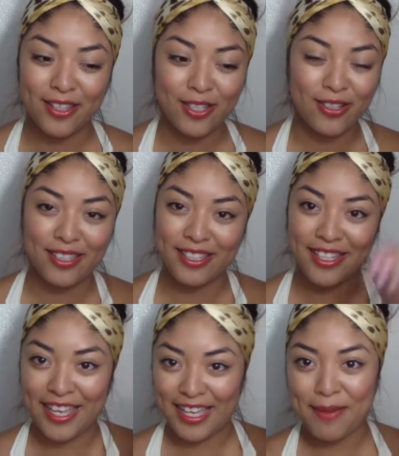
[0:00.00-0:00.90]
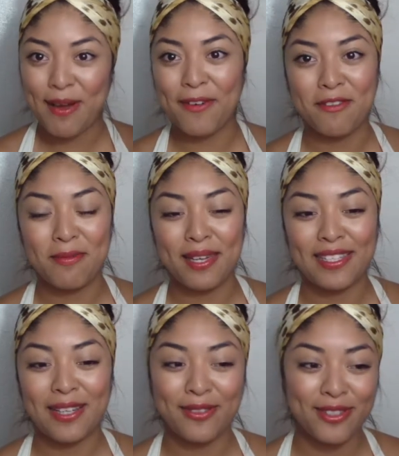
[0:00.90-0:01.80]
yank him out for me
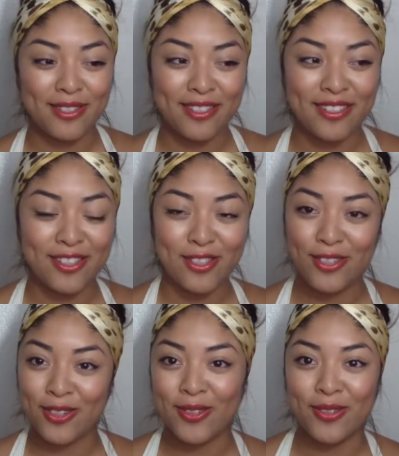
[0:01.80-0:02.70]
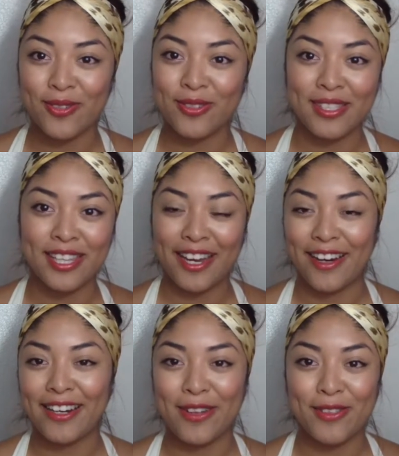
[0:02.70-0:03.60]
because I was too scared.